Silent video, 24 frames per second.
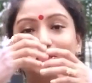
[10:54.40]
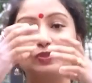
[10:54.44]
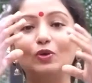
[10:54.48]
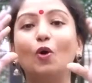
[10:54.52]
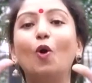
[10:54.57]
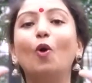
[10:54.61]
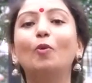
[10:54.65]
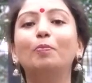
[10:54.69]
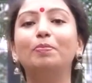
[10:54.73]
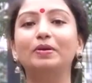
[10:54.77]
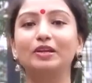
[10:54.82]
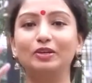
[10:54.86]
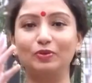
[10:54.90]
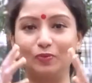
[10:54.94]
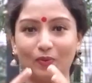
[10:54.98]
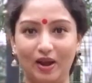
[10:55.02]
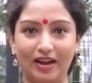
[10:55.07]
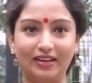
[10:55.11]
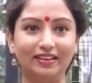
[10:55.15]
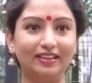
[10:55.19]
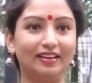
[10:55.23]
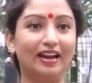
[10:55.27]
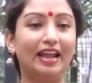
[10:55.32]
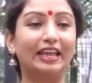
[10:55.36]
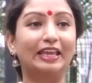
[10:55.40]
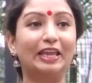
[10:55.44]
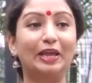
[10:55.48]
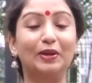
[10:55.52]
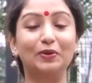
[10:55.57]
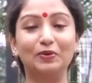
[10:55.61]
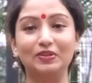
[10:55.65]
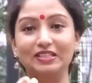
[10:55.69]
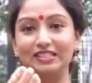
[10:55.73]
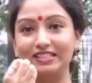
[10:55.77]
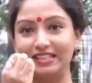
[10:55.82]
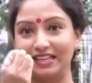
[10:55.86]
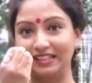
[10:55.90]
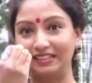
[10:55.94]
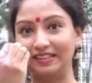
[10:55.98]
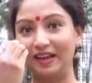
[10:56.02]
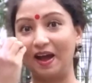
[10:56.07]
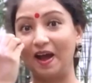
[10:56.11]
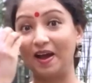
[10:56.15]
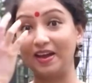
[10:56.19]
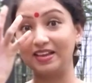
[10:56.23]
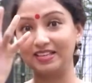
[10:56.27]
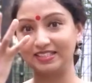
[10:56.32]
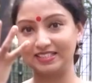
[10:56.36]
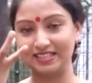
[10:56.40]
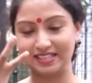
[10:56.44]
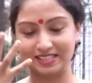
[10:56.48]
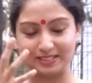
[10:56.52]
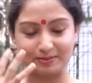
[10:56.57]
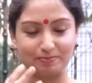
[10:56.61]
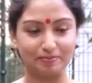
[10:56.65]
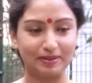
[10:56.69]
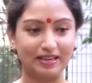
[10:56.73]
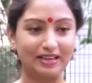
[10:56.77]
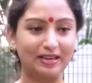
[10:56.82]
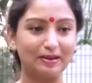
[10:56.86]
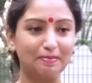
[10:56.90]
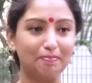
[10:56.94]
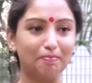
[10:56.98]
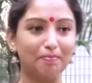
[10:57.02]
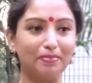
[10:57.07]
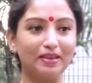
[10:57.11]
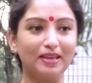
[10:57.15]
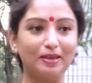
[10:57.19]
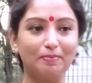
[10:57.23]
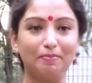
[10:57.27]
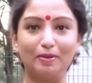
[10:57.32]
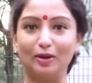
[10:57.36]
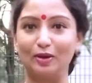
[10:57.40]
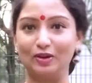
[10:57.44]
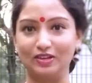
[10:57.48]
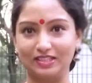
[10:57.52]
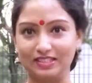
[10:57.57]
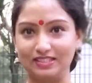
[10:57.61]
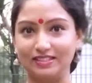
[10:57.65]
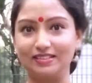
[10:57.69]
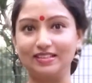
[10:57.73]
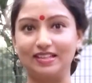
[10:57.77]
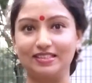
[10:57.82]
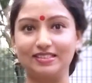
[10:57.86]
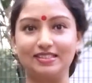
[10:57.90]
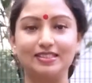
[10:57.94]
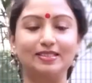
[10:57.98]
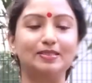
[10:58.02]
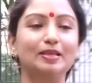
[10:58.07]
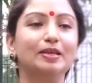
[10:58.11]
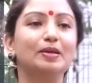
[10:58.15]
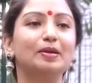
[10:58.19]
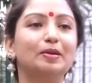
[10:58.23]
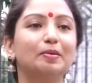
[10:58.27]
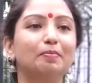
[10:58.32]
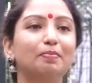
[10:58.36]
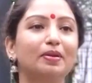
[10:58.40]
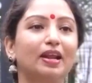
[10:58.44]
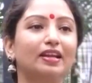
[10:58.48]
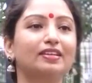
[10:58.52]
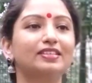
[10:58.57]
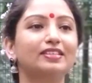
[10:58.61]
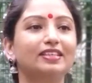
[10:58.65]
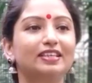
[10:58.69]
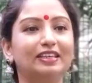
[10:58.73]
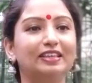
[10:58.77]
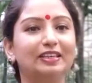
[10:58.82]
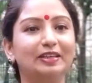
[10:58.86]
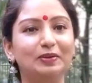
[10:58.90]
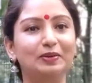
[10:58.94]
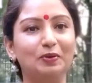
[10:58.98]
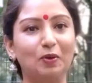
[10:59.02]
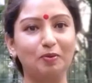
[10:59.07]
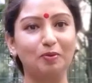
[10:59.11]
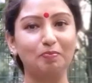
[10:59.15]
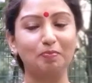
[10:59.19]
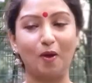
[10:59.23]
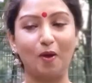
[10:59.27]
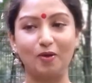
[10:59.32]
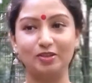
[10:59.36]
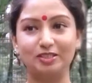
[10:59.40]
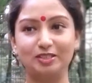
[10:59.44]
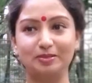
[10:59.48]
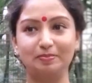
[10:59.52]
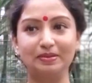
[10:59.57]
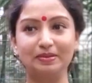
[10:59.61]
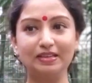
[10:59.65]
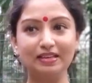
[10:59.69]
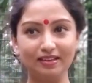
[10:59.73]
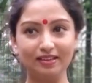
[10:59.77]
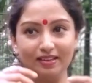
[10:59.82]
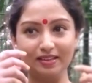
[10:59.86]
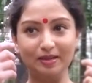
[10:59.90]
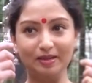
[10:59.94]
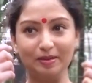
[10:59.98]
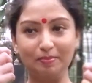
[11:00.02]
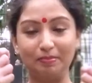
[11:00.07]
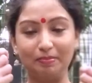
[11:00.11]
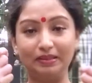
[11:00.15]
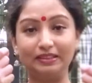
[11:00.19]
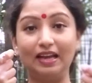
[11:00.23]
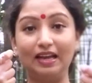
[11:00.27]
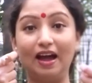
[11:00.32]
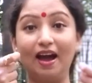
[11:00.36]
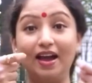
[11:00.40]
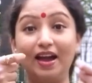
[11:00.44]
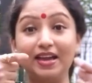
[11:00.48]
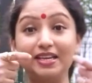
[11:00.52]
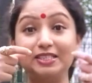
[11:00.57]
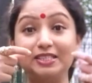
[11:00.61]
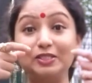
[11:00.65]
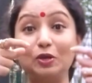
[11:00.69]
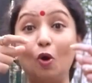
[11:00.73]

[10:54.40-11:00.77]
opened wider. I cannot say the eyes has become big because that's practically not possible, but the eyes